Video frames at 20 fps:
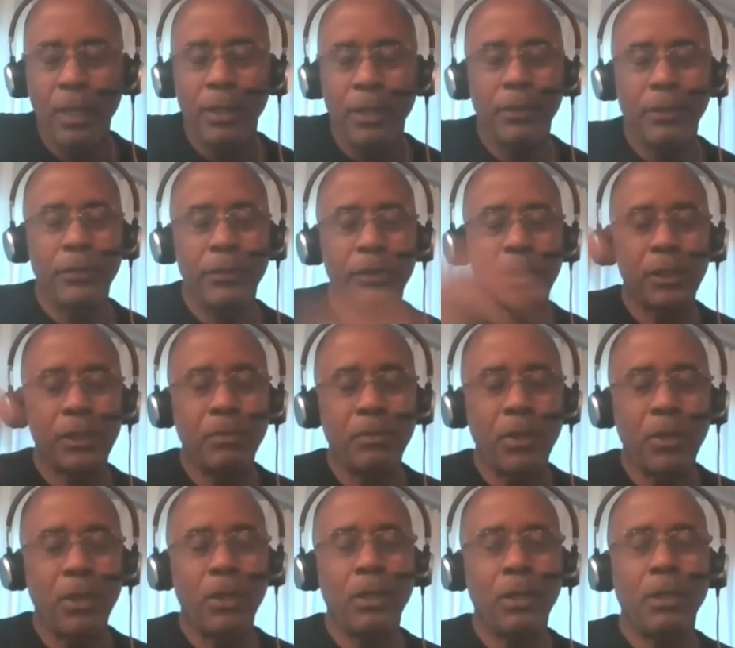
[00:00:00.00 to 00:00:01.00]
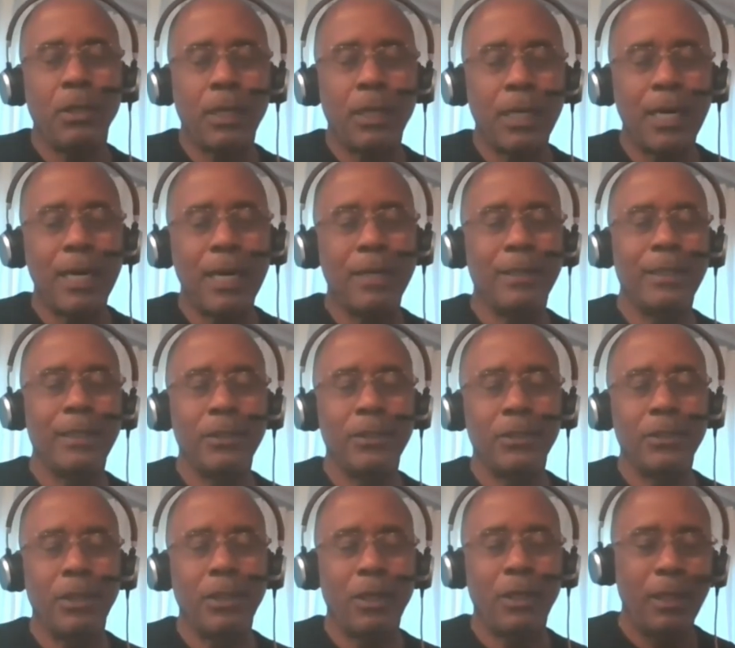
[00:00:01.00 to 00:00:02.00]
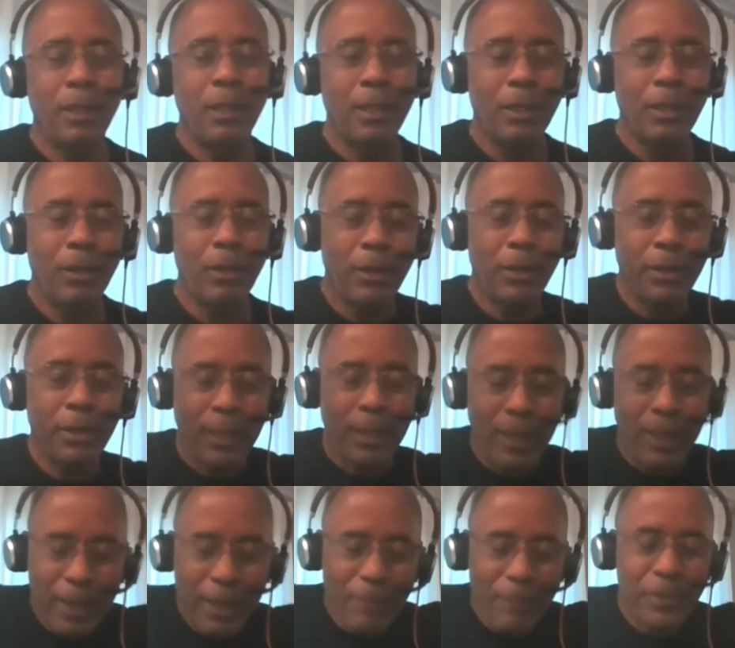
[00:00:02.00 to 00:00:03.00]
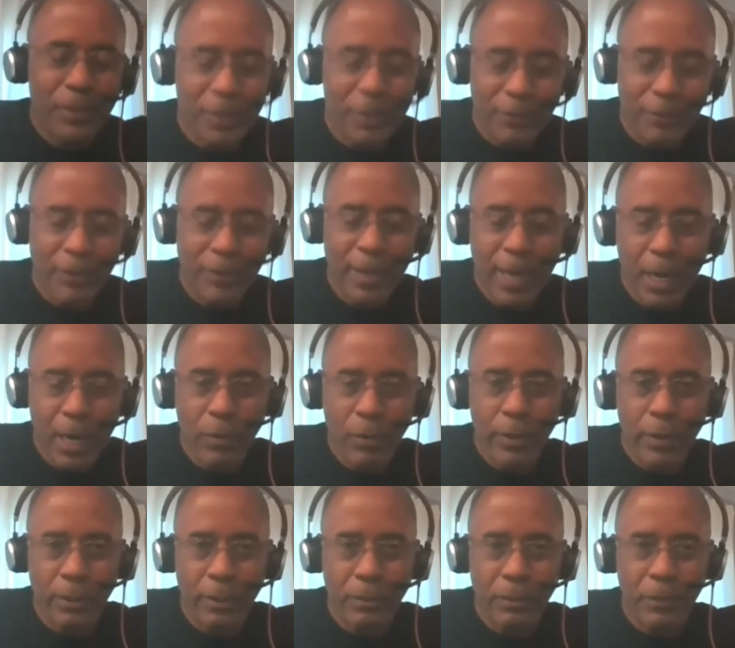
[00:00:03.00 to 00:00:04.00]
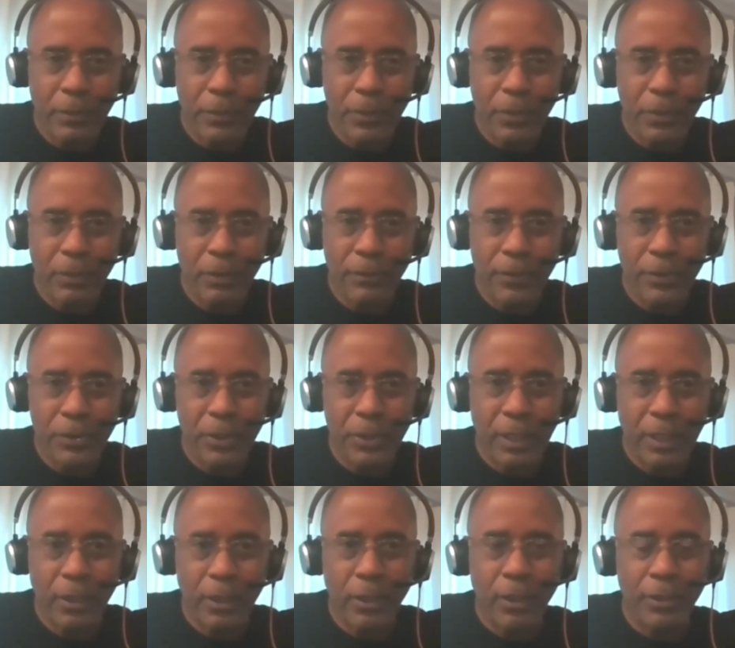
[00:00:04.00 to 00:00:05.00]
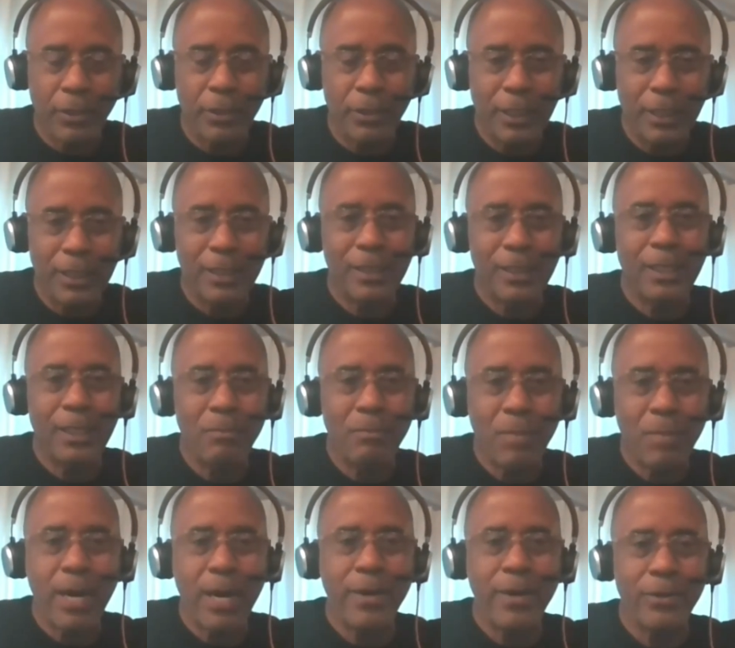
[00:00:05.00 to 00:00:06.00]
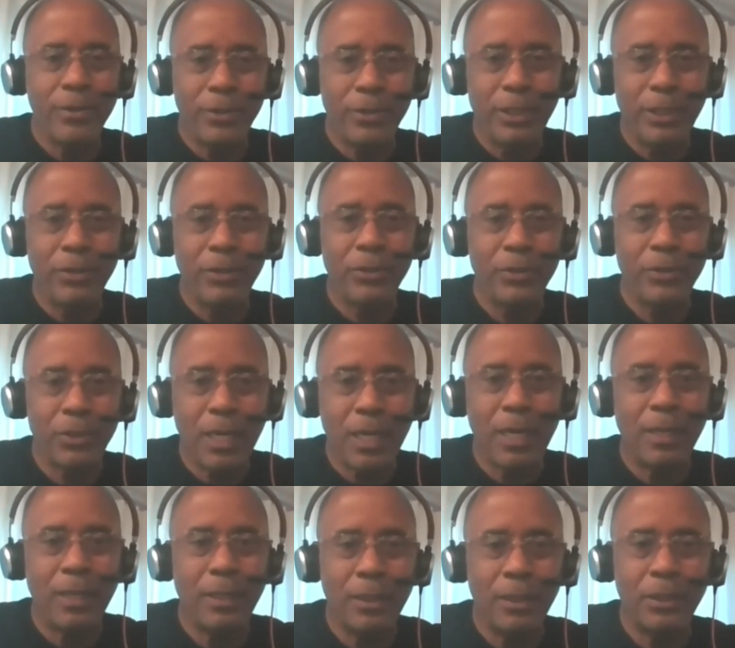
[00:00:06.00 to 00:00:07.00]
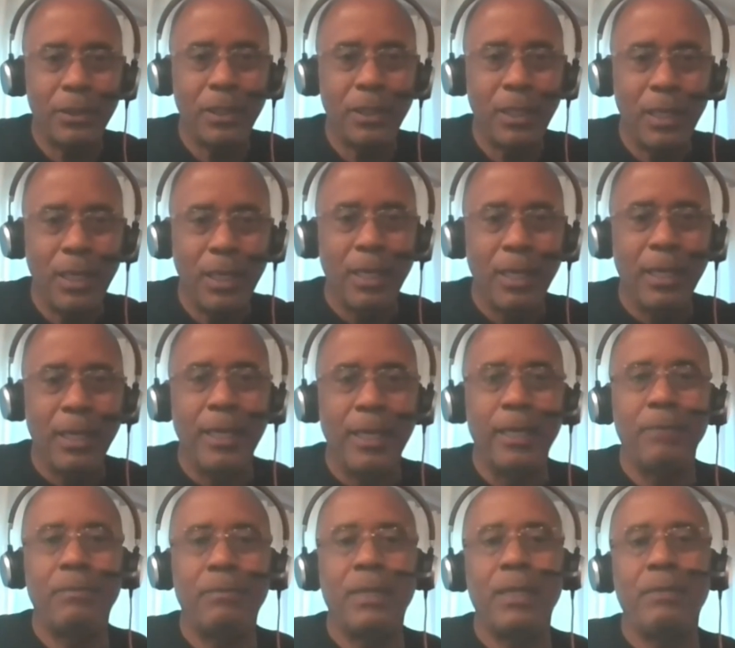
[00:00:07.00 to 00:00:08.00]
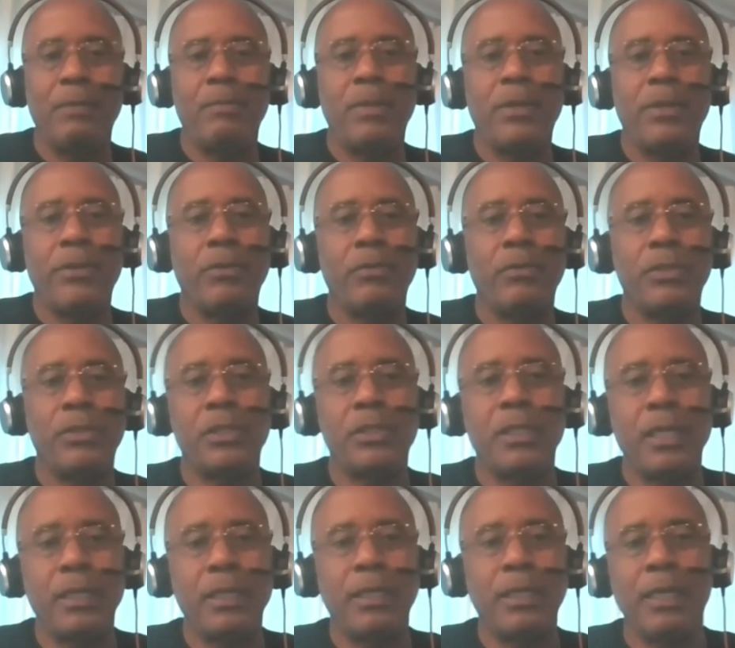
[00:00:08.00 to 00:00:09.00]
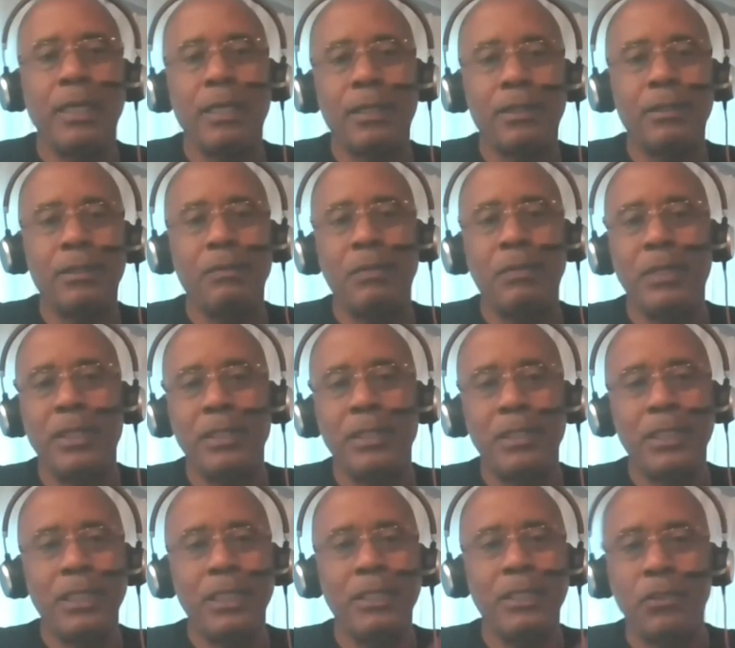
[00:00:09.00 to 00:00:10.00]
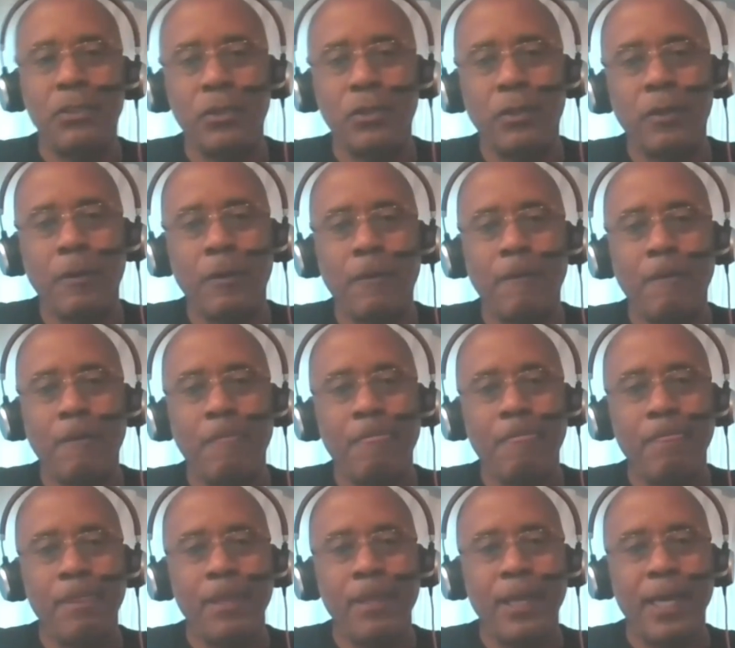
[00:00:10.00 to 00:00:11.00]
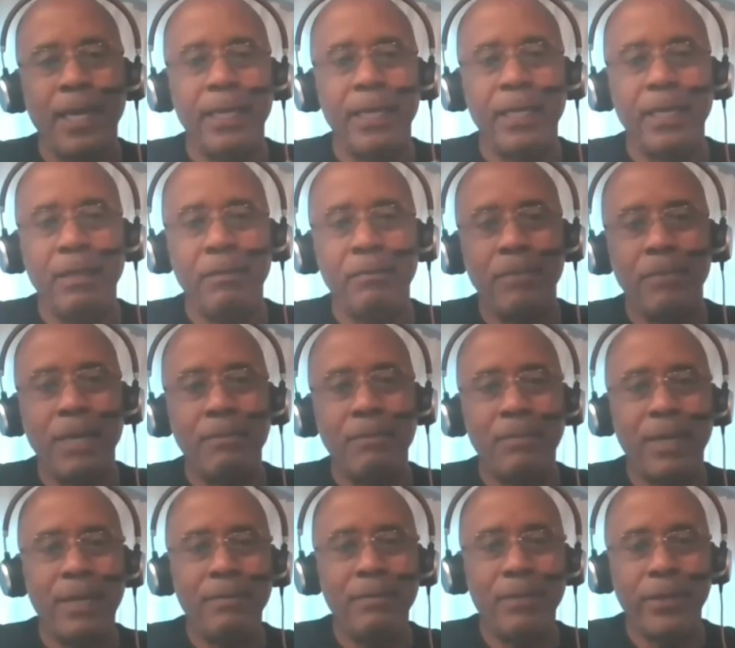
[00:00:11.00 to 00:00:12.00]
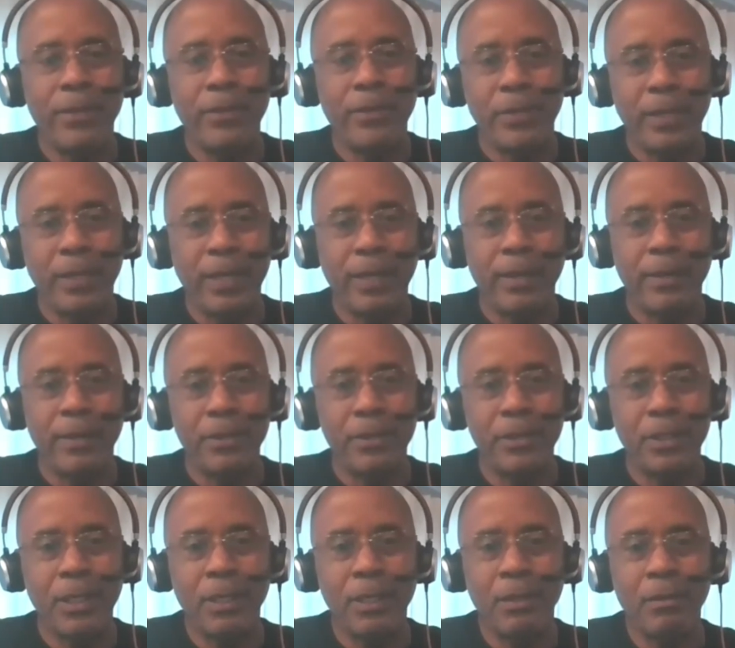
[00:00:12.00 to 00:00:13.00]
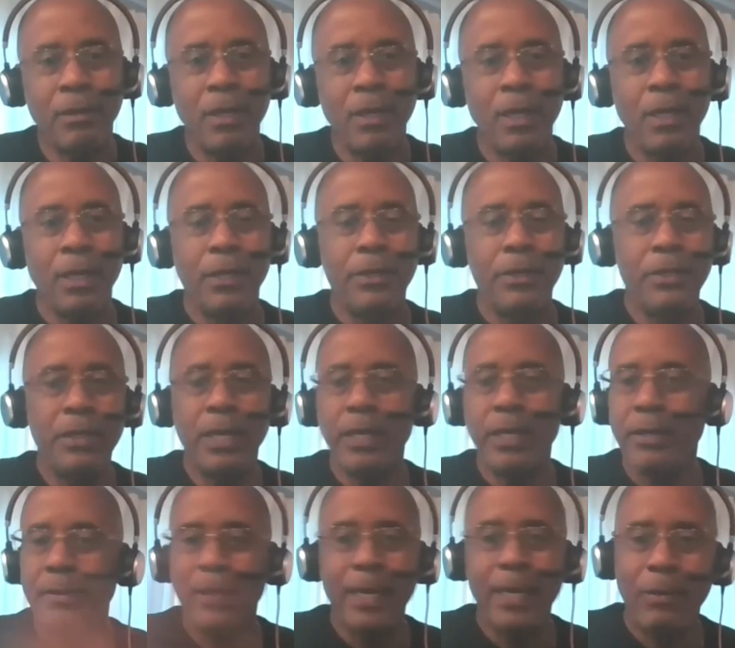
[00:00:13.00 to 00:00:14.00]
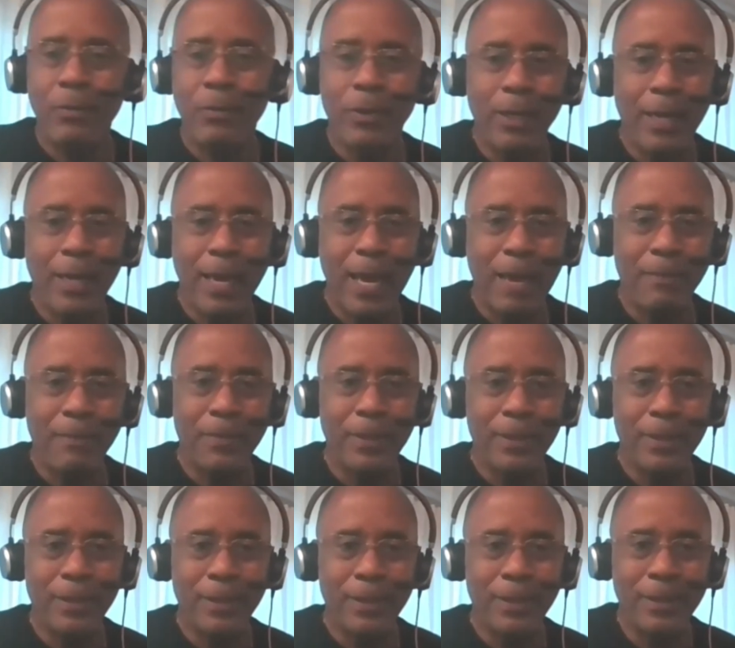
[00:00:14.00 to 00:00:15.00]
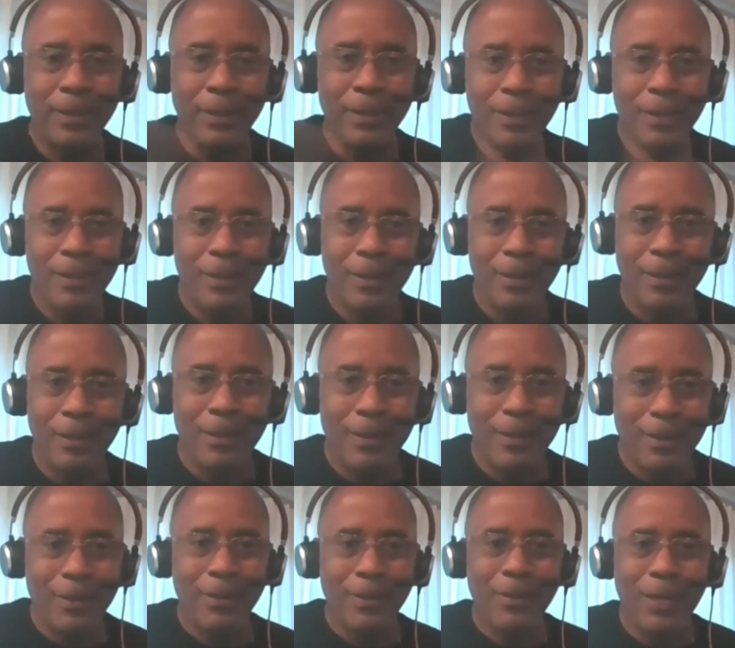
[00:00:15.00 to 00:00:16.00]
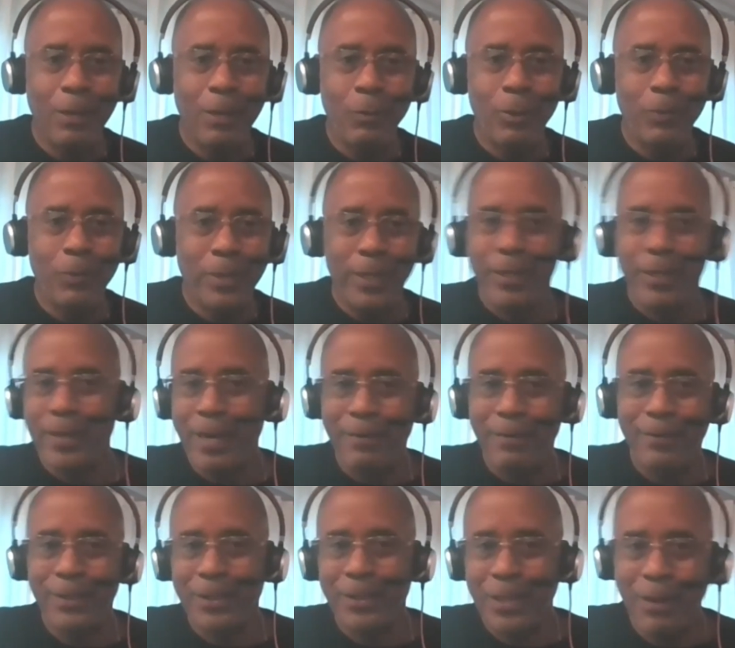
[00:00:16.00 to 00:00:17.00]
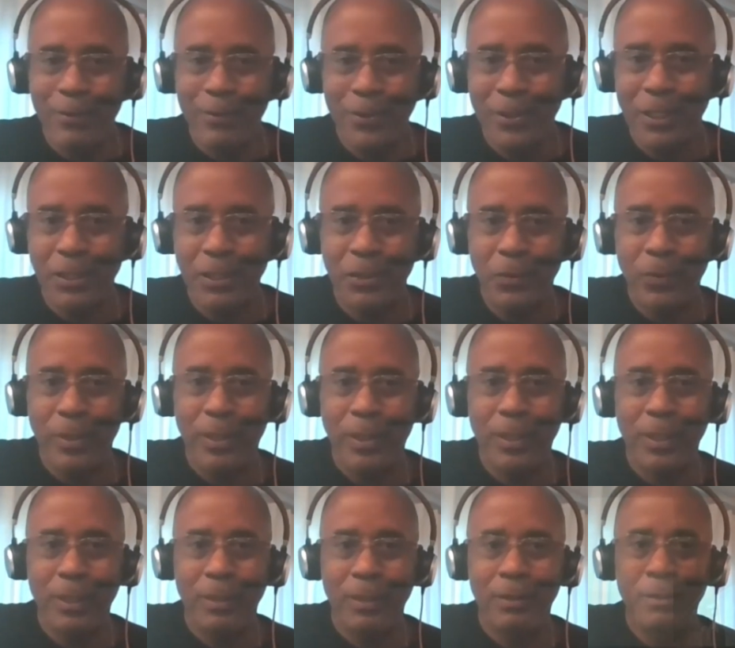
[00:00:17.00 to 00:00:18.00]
There was a small college on the campus of Howard University called DC Minor Teachers College, and my mother was studying to be a teacher, and he met my mother there. So none of that would have happened. I wouldn't be here having this conversation with you.